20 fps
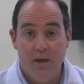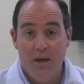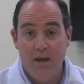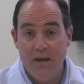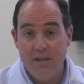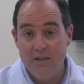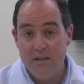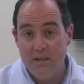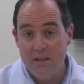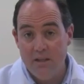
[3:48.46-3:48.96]

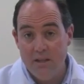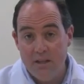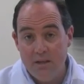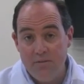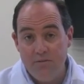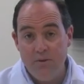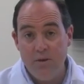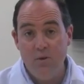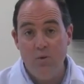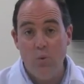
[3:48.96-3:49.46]
And the
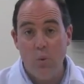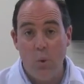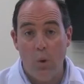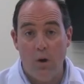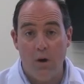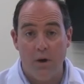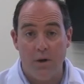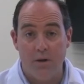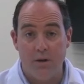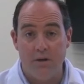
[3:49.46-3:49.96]
living
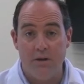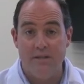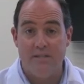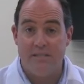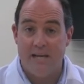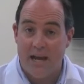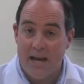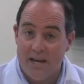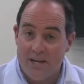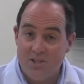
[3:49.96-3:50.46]
water is
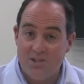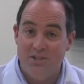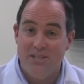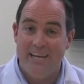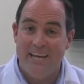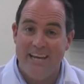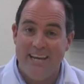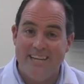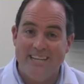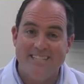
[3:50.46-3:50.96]

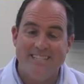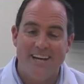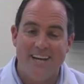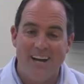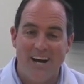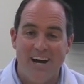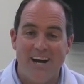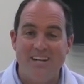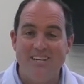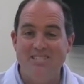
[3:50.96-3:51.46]
actually
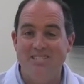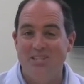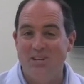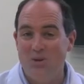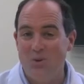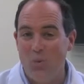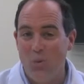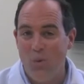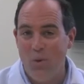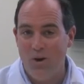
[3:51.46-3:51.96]
antioxidant
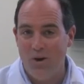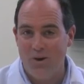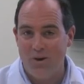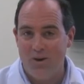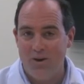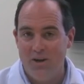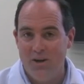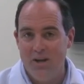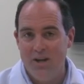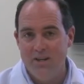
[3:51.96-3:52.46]

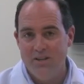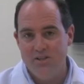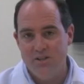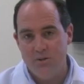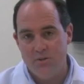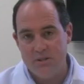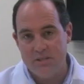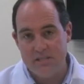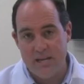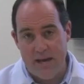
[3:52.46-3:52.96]
water.
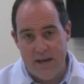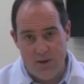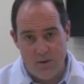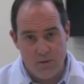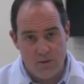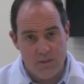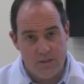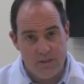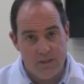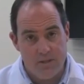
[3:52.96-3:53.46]
So it's
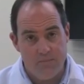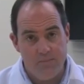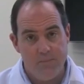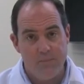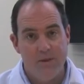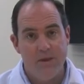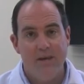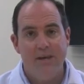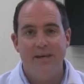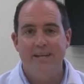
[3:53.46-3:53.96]
alkaline
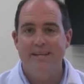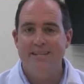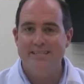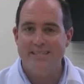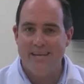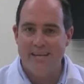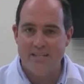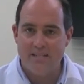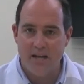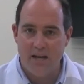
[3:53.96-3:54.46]
and it's
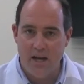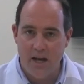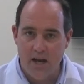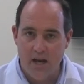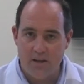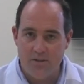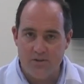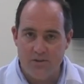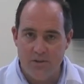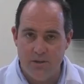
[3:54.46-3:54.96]

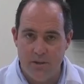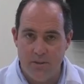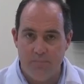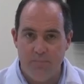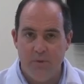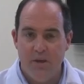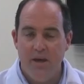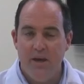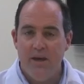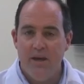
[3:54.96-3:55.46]
antioxidant.
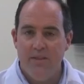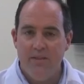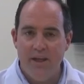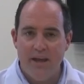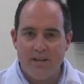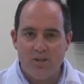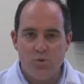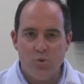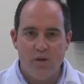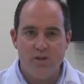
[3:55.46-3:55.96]
And
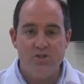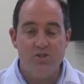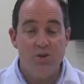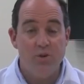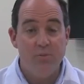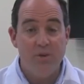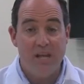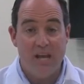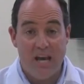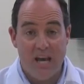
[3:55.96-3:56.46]
that's why so
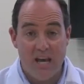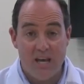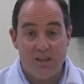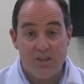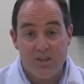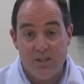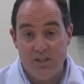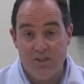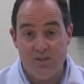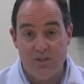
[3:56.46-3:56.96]
many
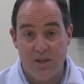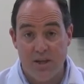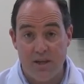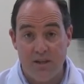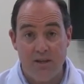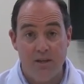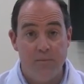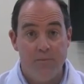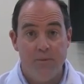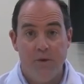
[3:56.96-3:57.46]
athletes like
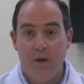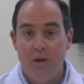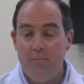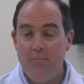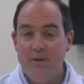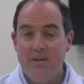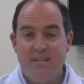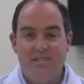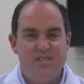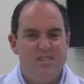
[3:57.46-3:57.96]
it,
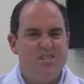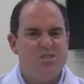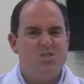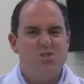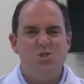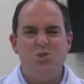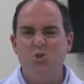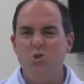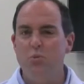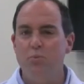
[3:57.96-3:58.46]
because it's
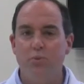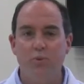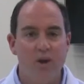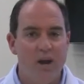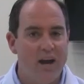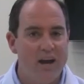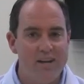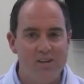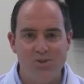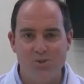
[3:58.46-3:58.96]
super
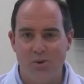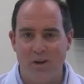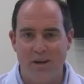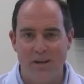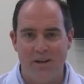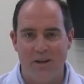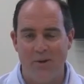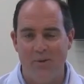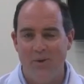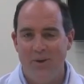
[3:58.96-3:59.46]

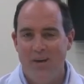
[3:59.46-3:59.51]
hydrating.